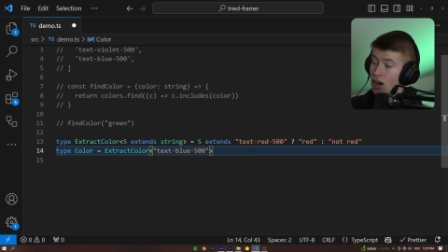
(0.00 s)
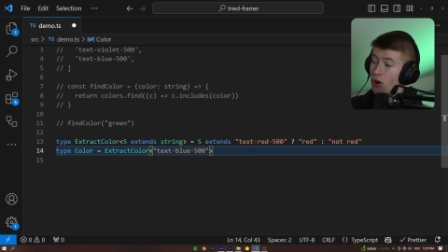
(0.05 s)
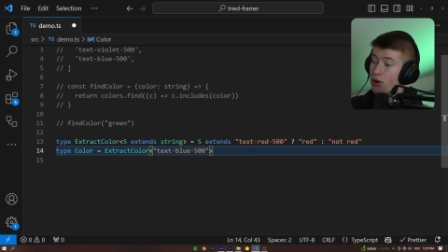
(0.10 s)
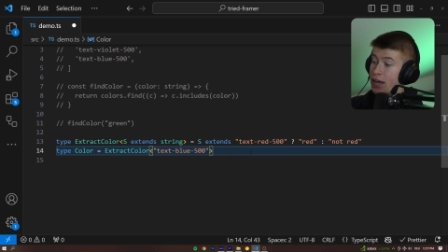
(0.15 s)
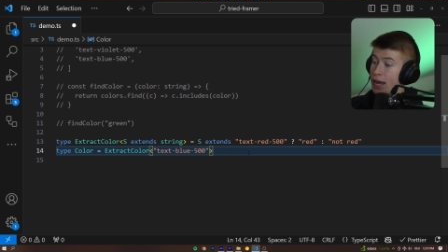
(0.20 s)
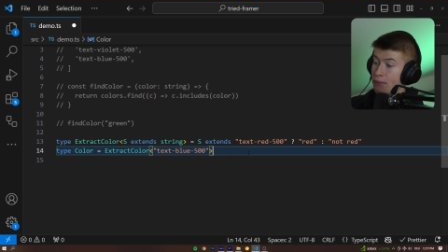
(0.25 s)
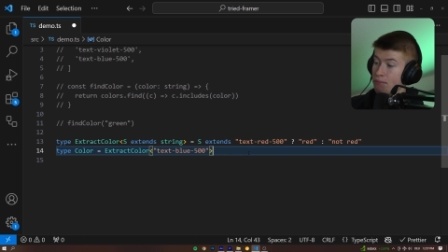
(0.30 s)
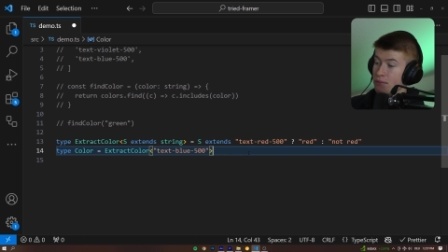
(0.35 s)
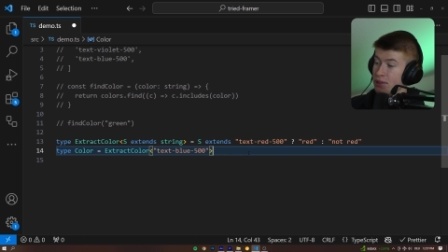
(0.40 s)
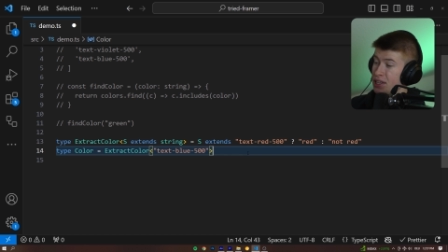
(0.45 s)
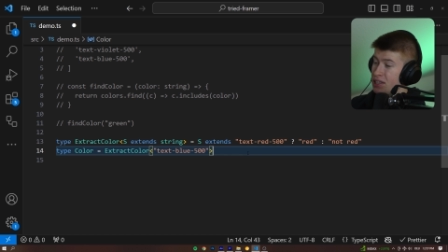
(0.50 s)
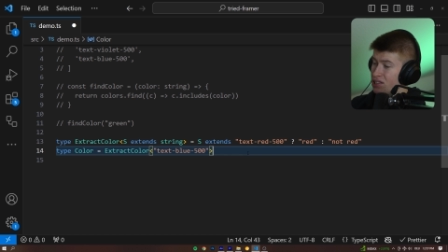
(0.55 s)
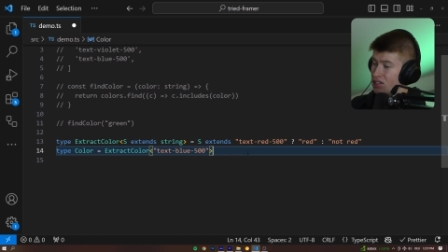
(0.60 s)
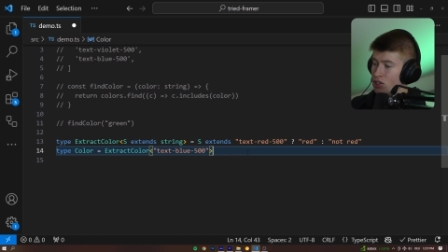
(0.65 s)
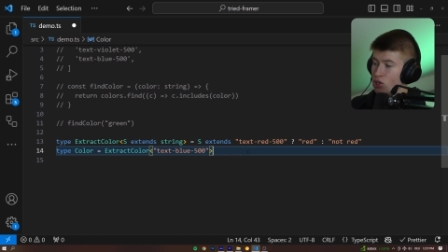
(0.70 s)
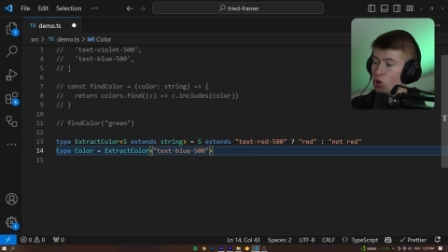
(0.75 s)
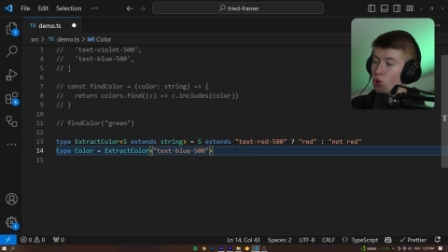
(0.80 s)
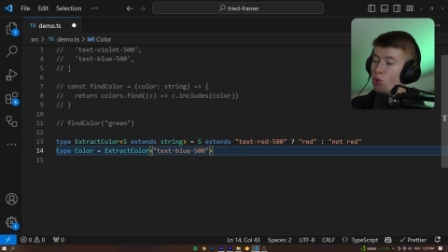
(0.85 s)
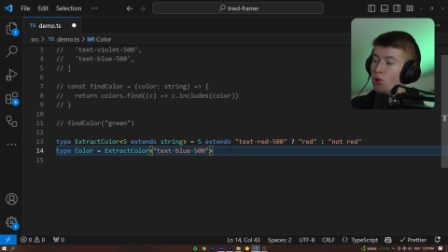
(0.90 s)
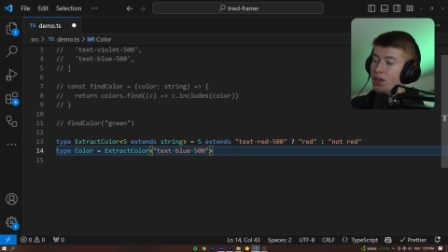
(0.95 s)
Okay, this
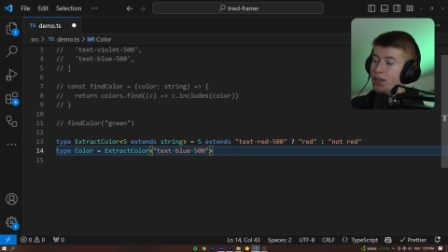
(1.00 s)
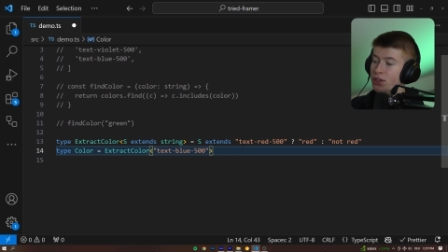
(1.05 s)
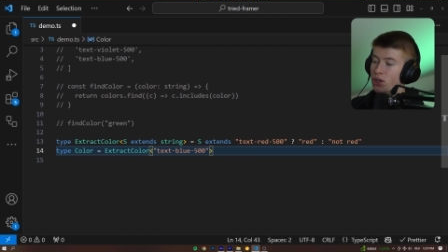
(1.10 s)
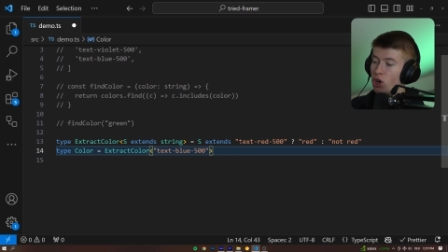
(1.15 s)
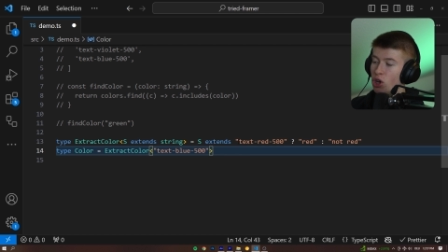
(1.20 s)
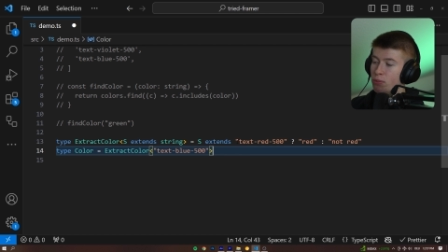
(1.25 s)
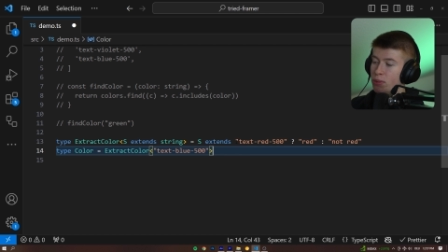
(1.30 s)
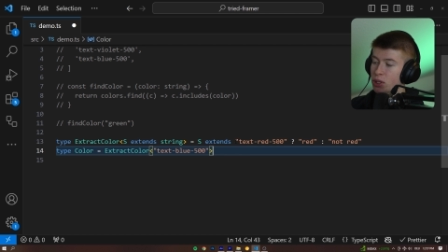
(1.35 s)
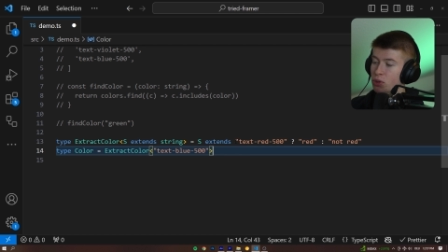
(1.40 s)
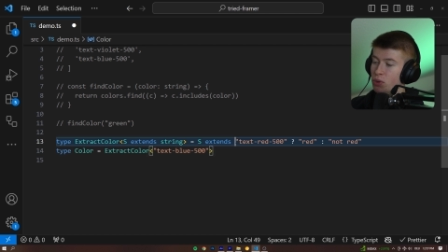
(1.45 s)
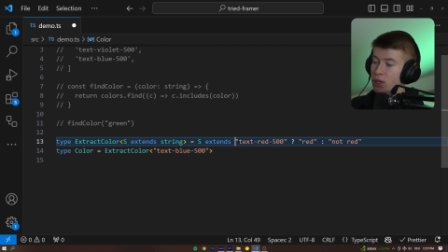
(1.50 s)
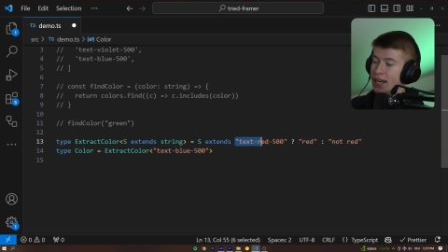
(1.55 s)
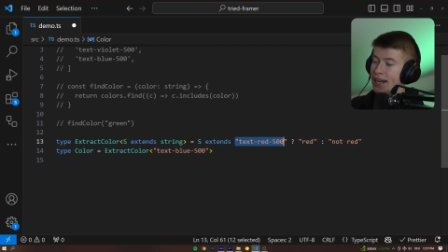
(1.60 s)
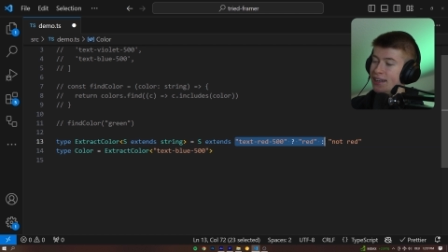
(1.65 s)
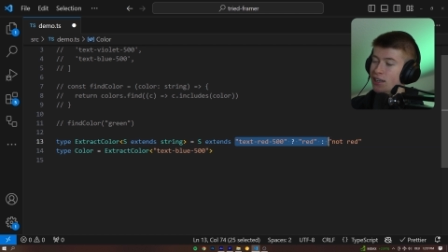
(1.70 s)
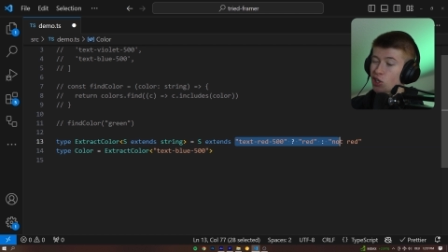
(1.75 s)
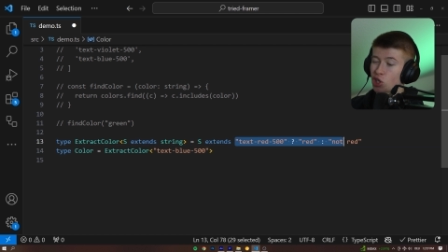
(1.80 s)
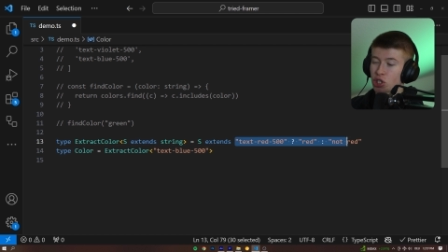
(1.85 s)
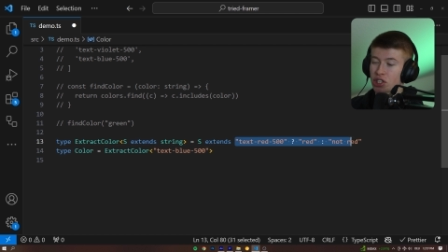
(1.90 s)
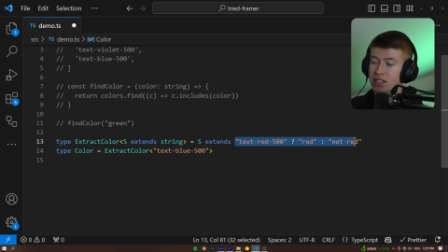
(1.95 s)
is cool and all, but we
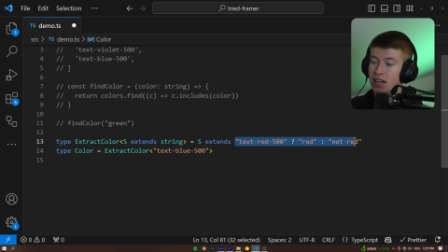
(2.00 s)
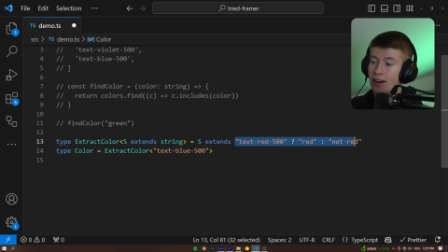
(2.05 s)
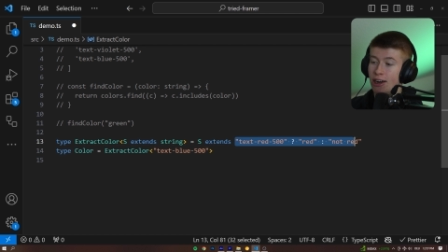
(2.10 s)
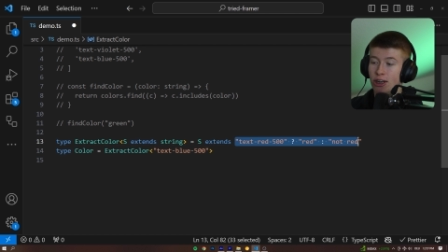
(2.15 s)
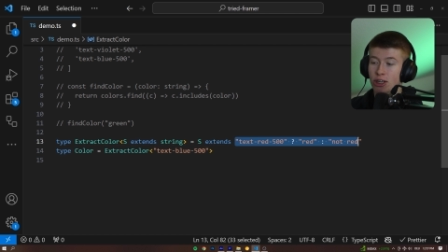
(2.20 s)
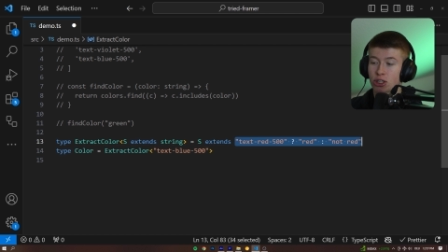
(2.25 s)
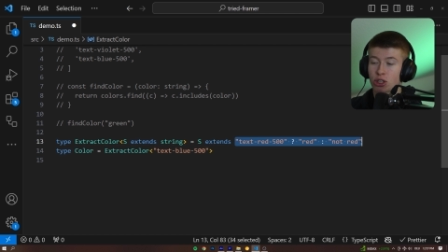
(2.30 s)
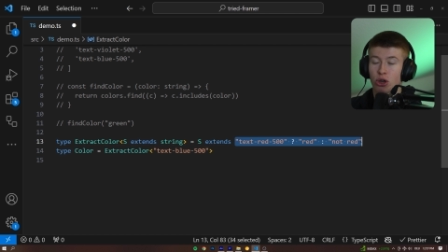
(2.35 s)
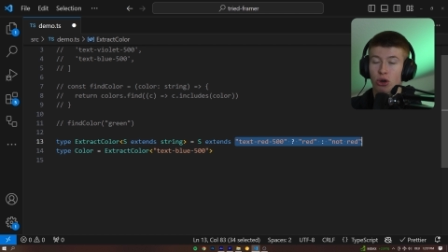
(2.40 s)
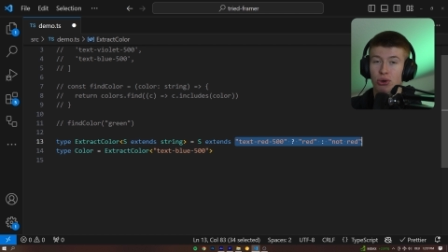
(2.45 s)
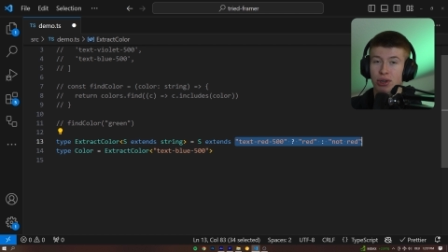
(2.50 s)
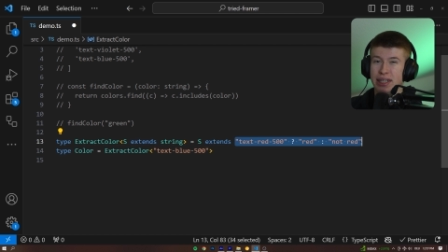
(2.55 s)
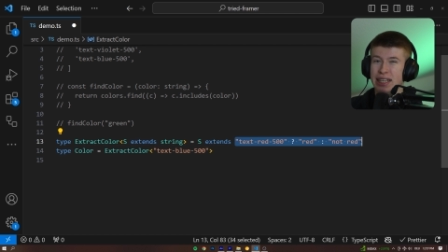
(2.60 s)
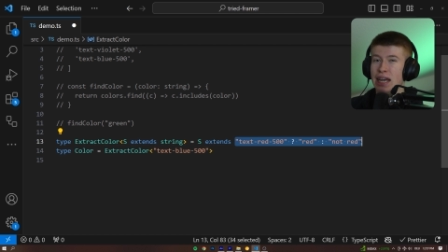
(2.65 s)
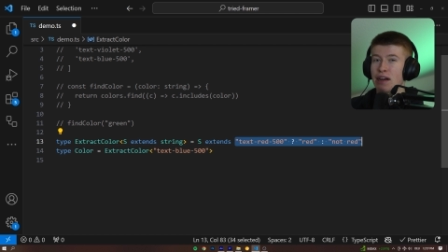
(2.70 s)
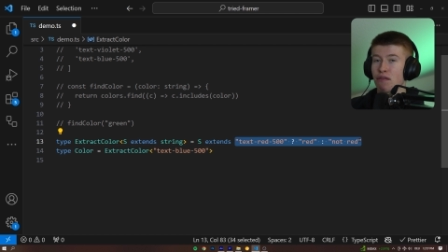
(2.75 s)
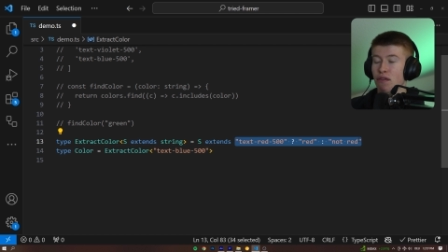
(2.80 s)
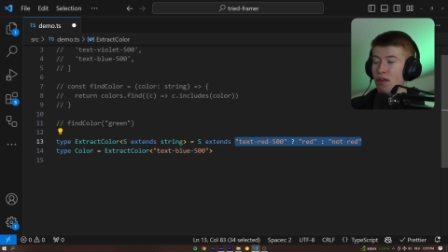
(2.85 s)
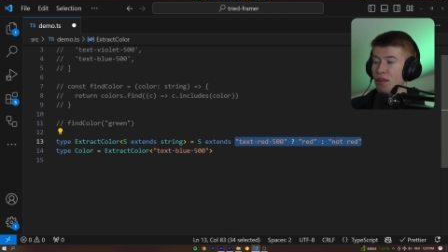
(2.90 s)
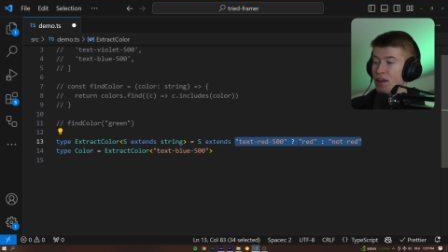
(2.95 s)
kind of just hard coded
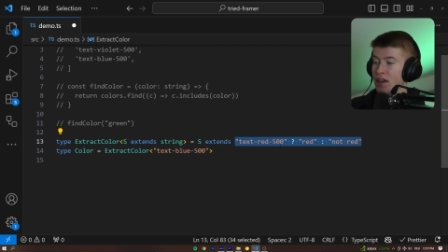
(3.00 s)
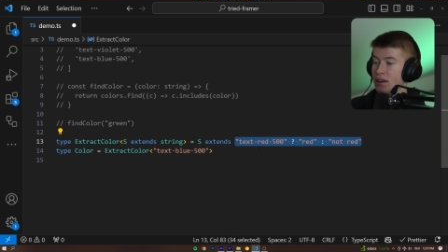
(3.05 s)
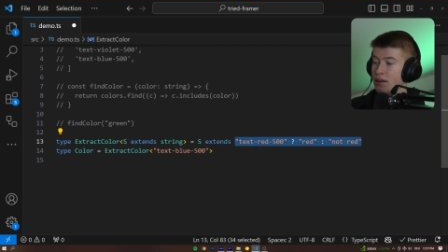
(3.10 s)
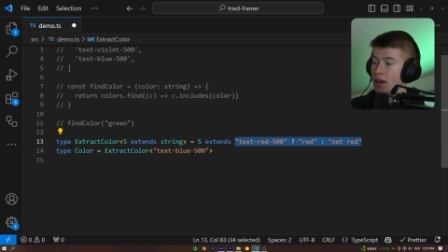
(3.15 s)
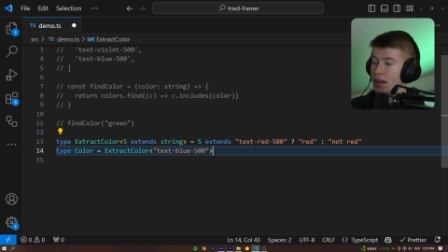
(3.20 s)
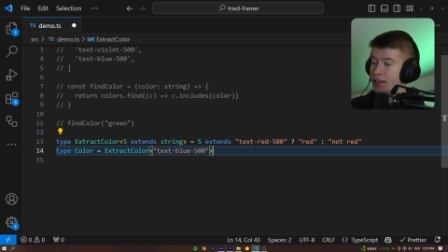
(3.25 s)
everything.